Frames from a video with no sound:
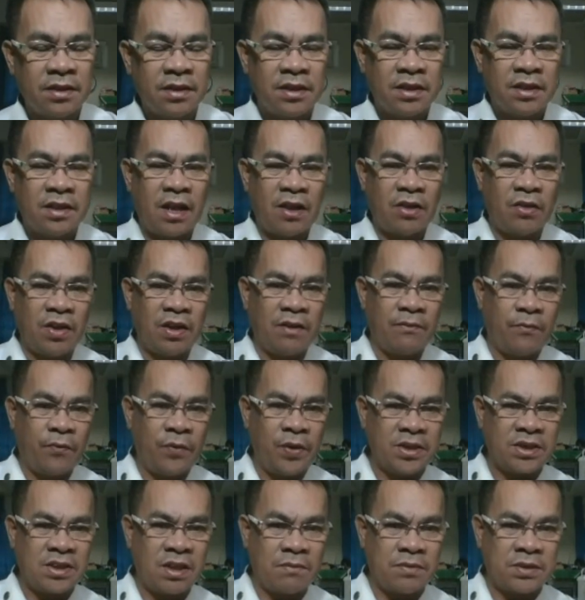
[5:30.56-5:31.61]
Now, if
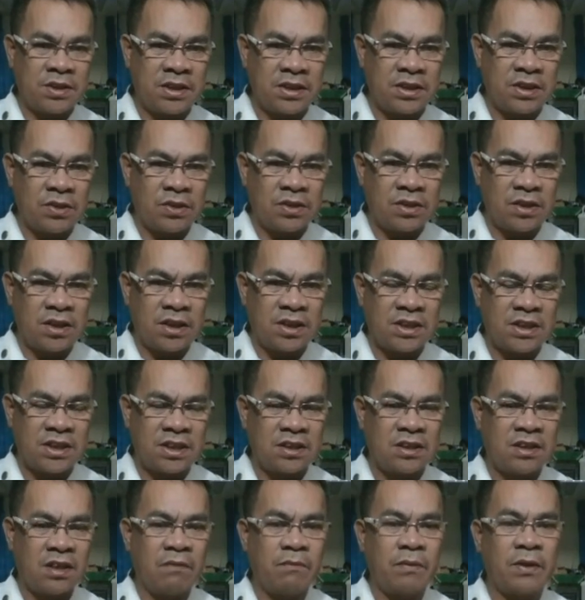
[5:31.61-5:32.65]
we substitute the
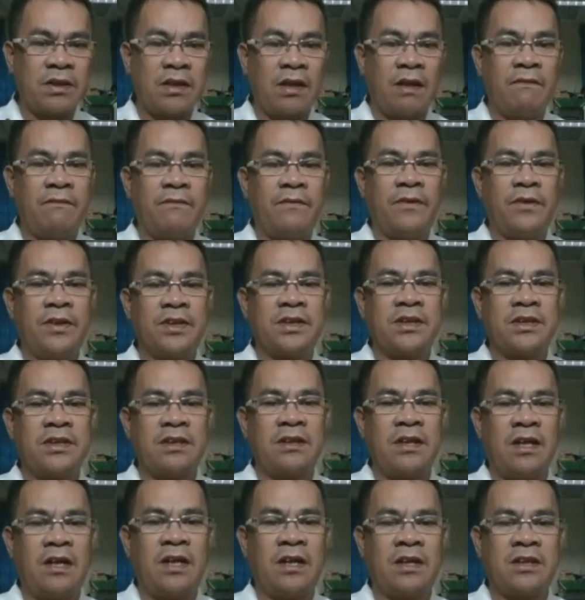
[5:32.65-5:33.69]
centripetal force
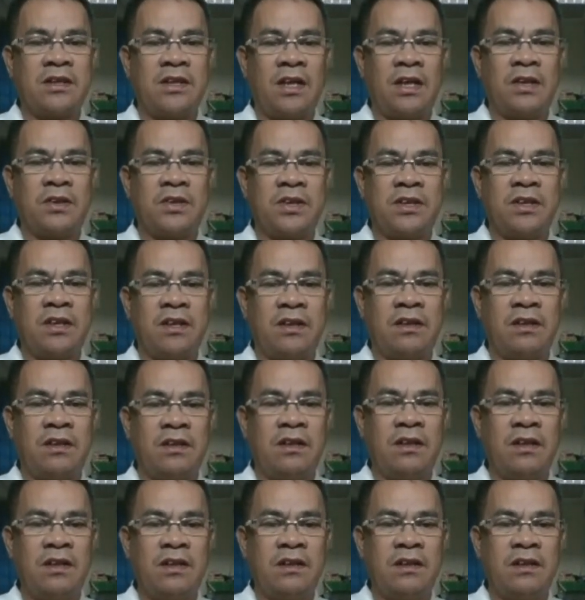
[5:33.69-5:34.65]
acceleration here,